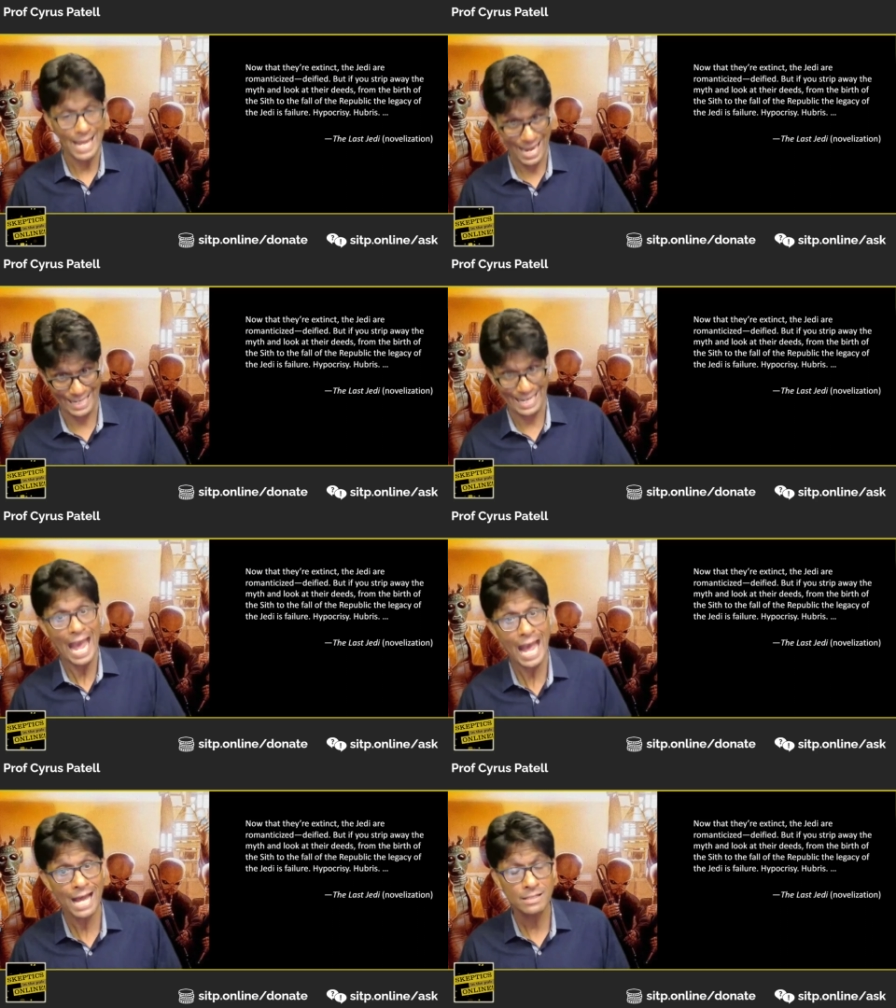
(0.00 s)
And he
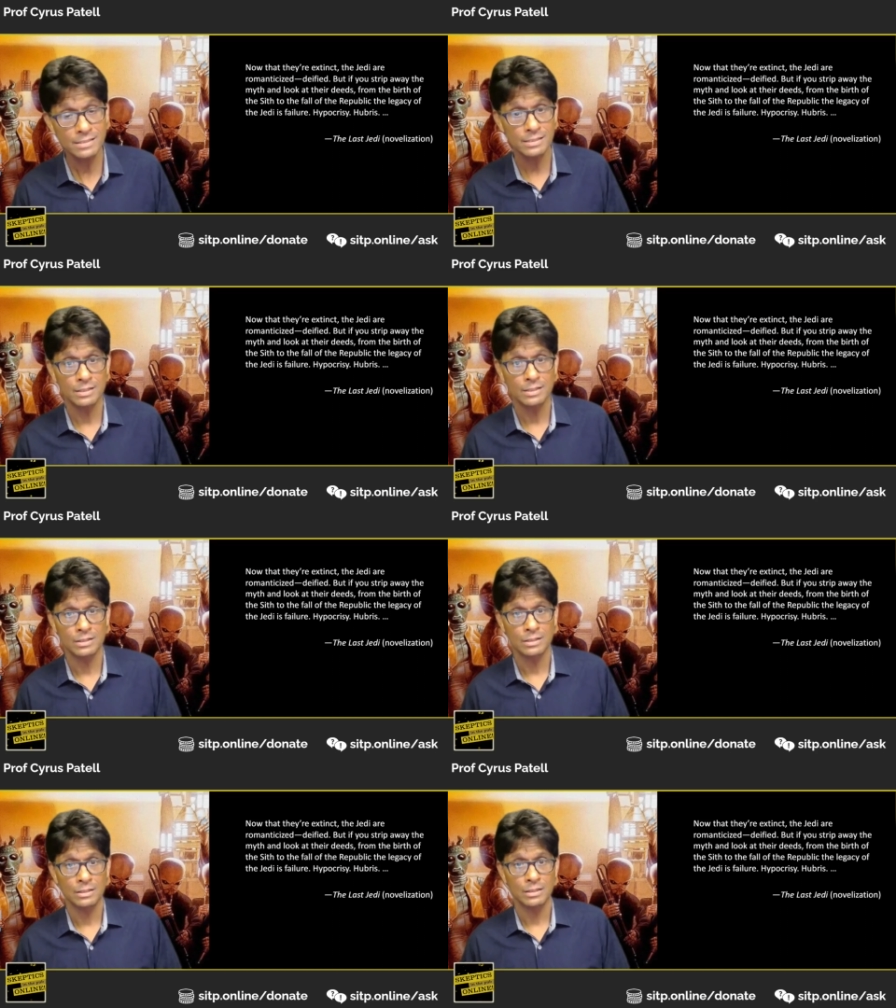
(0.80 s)
adds,
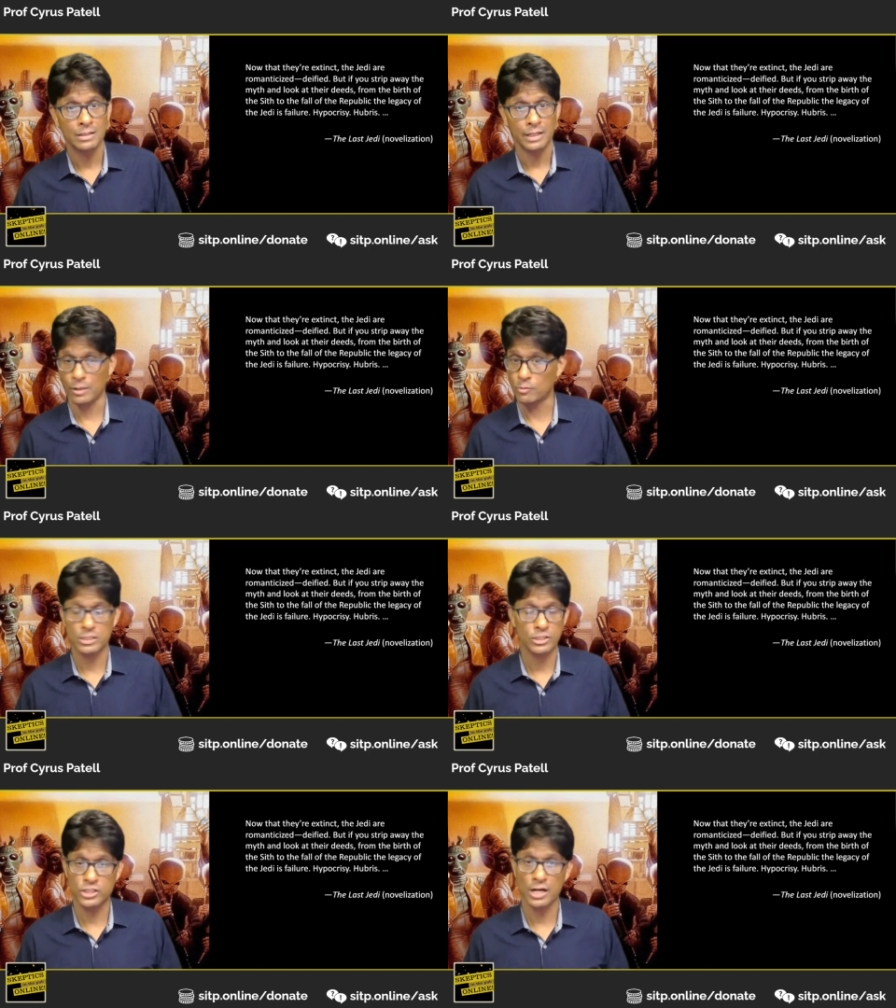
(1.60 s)
it was
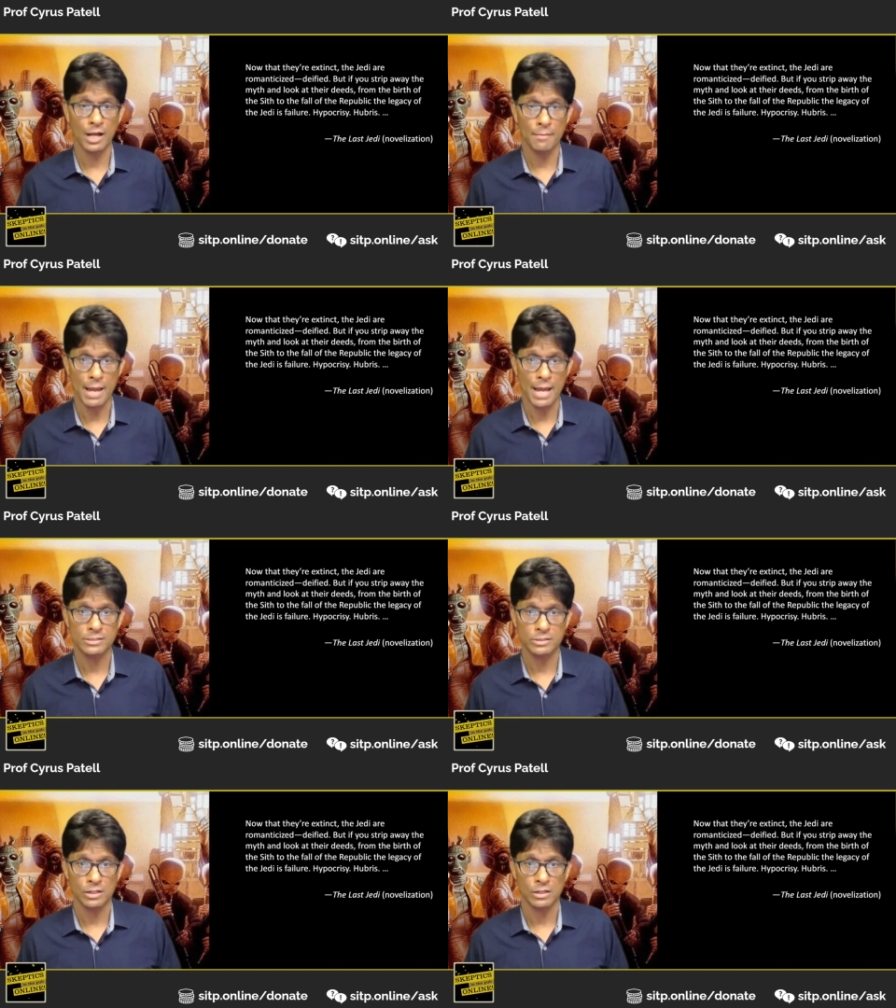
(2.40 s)
a Jedi
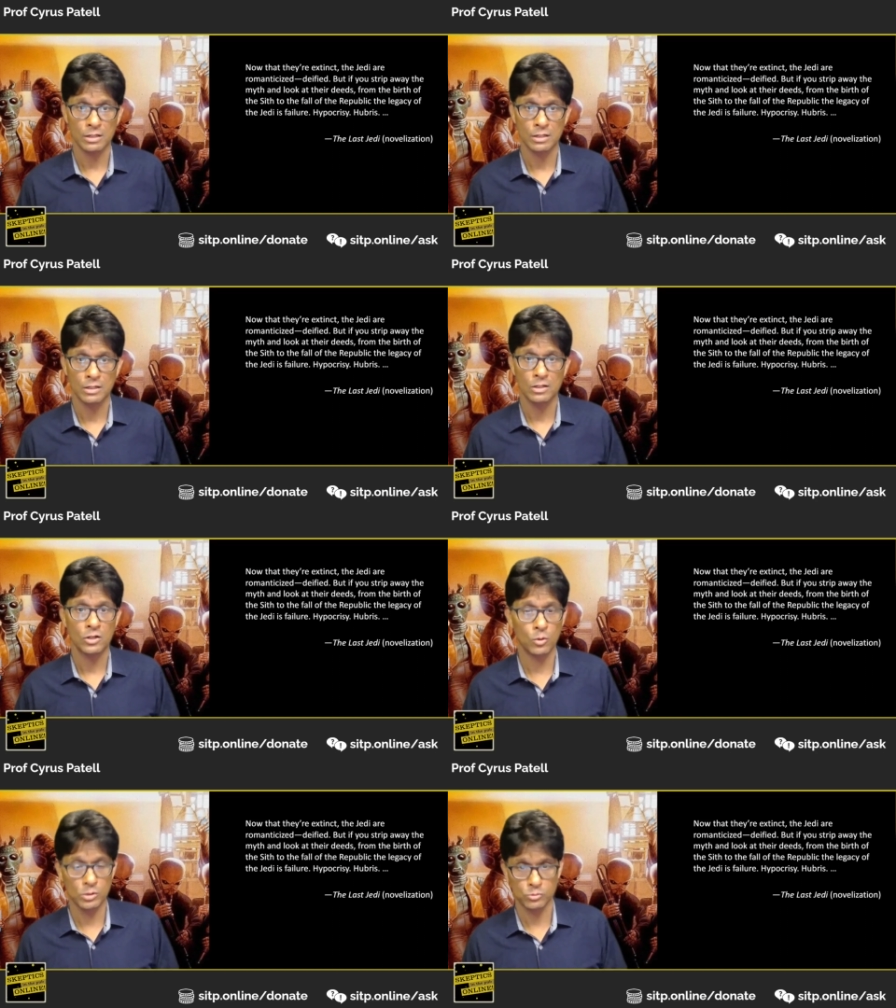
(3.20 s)
Master
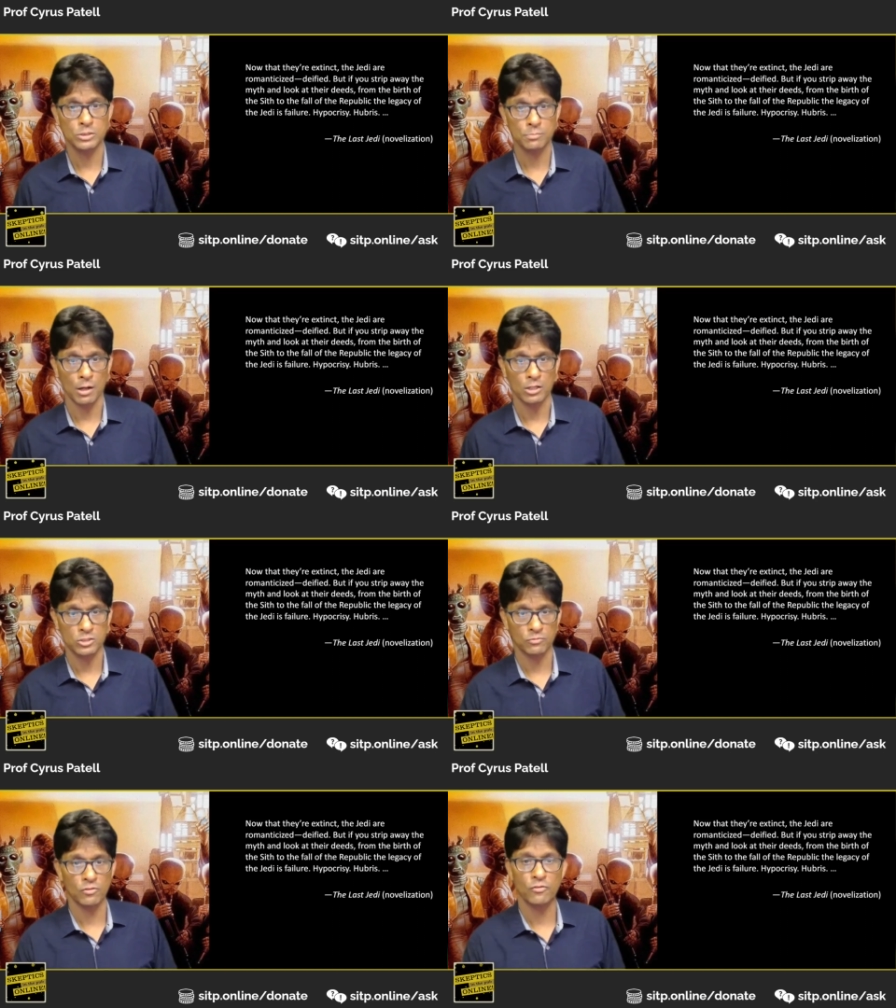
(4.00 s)
who was
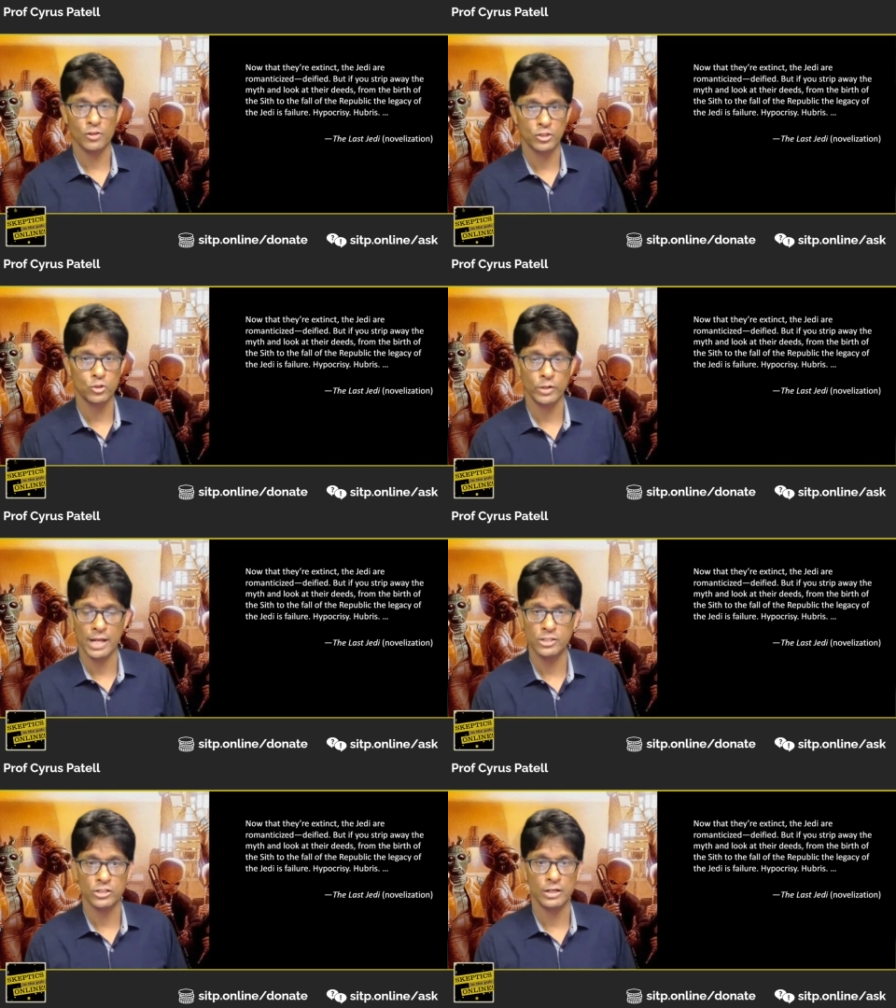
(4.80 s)
responsible for the
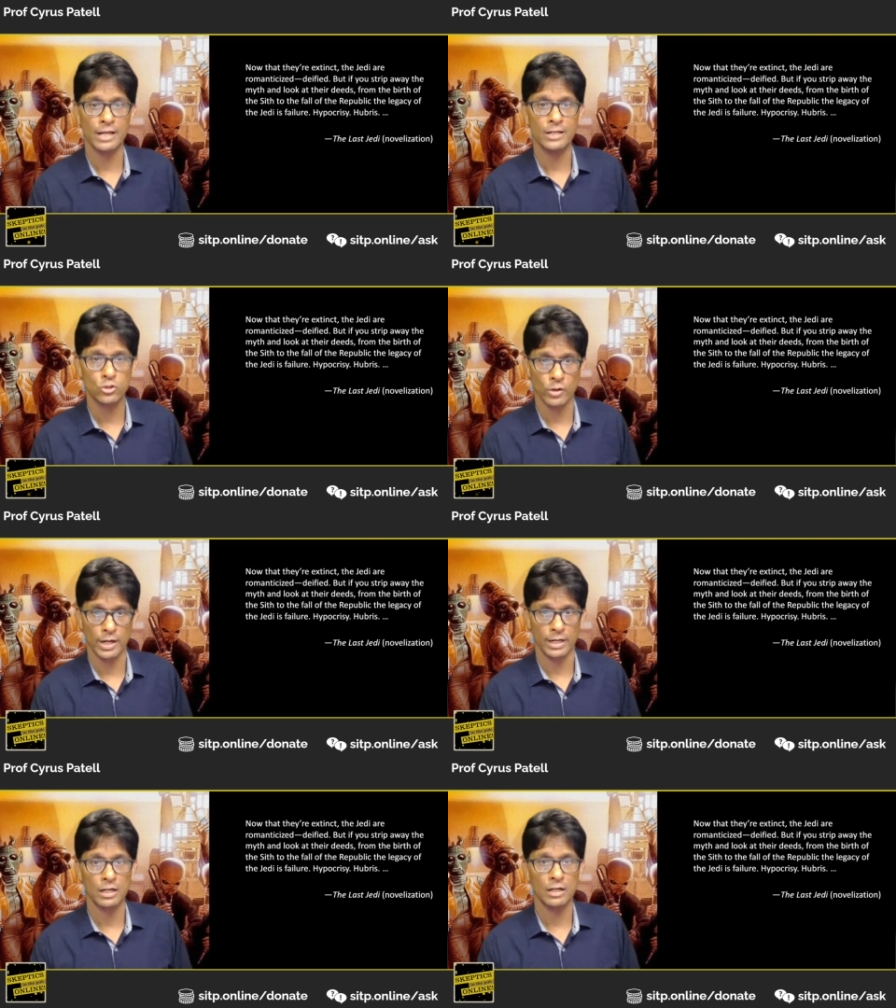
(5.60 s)
creation and
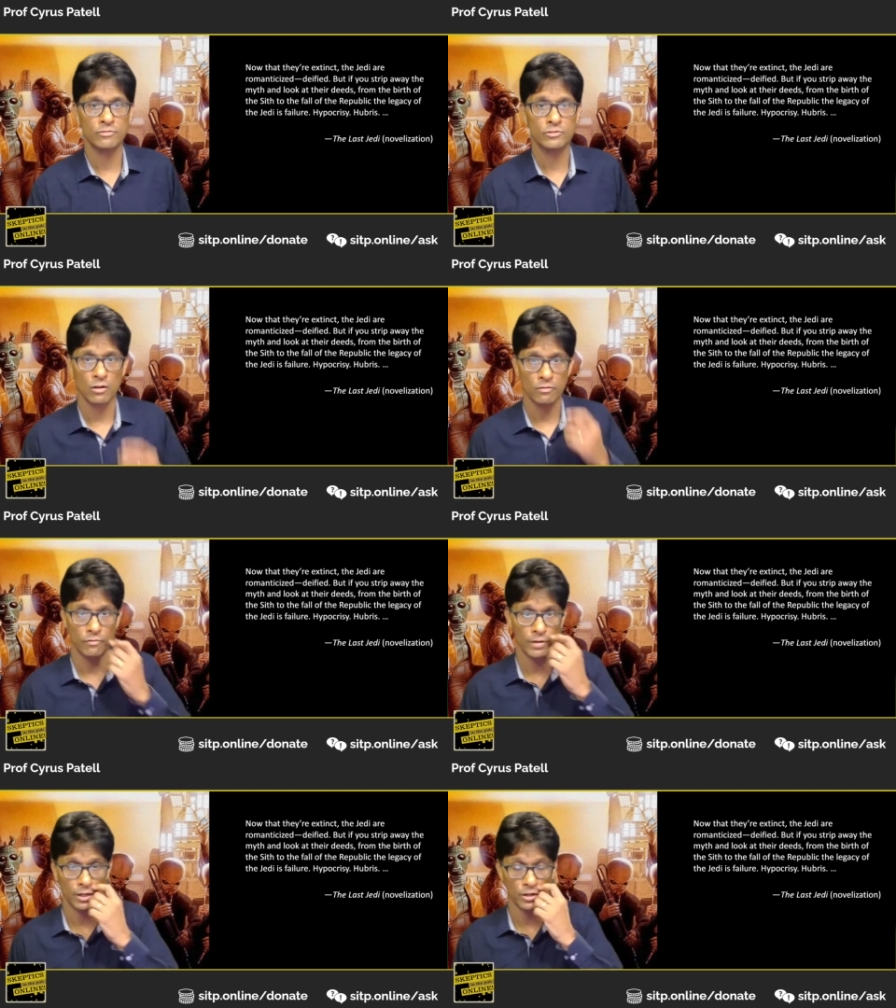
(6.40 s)
training of Darth
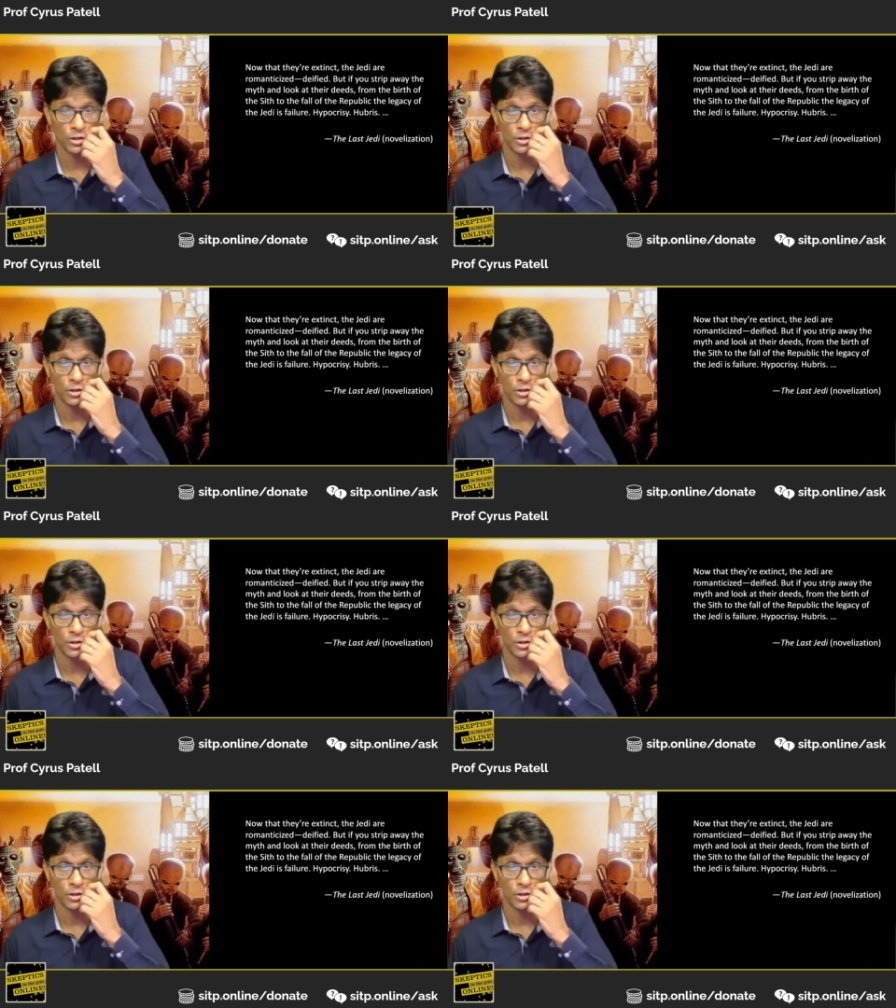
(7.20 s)
Vader.